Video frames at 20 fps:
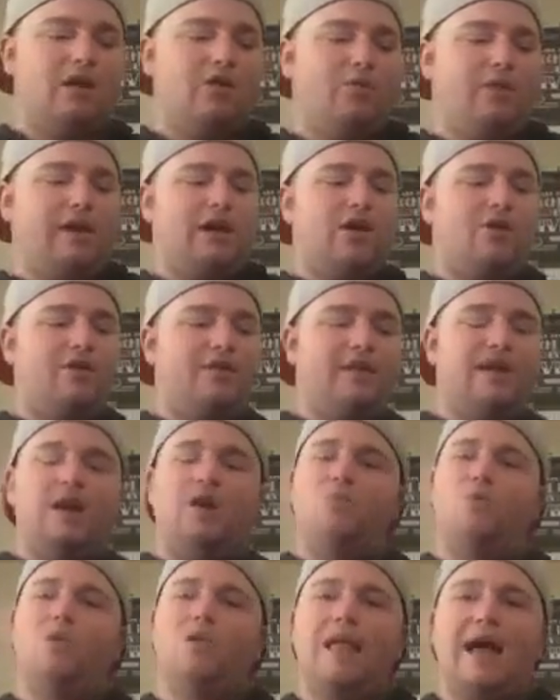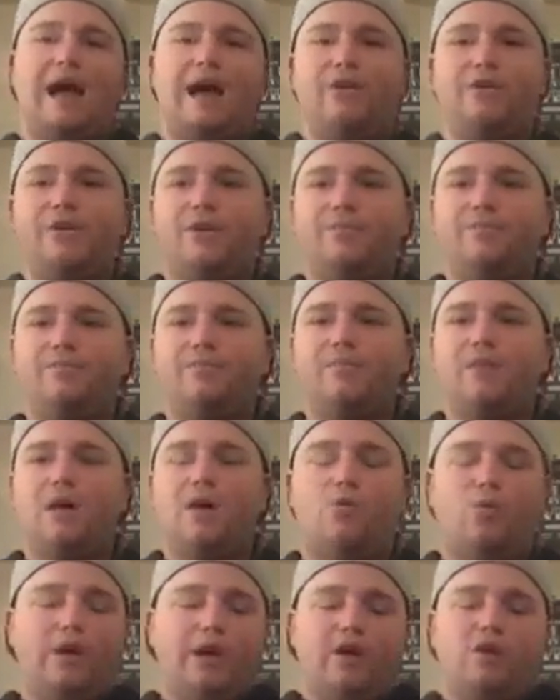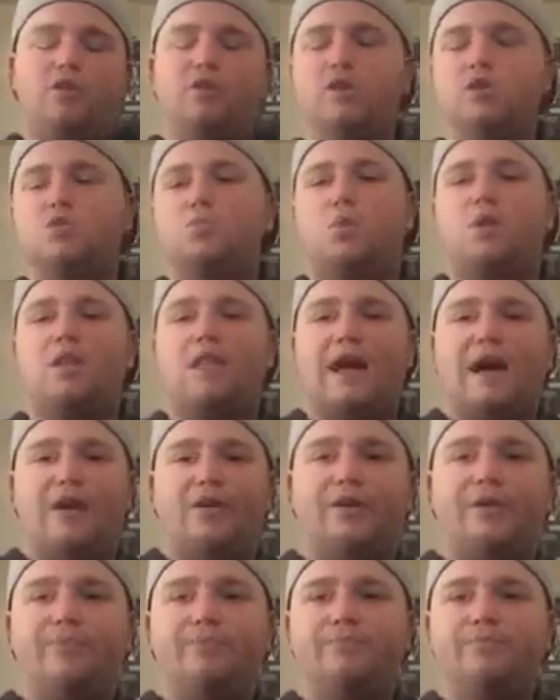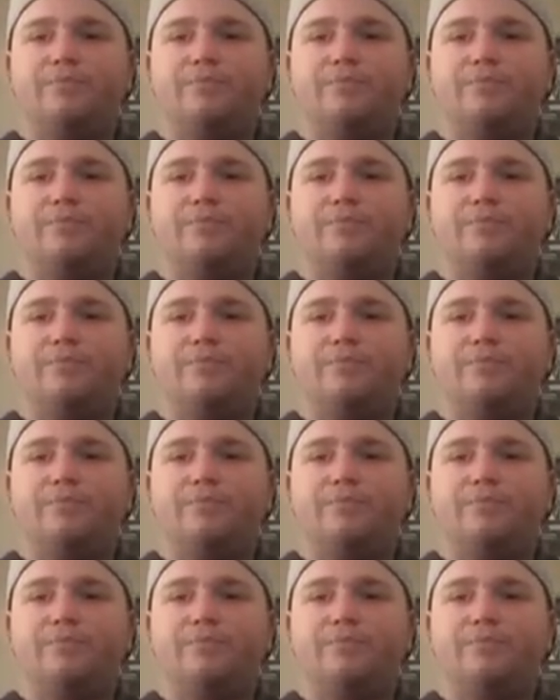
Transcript: We go in there, we're loud. Win or lose, we're loud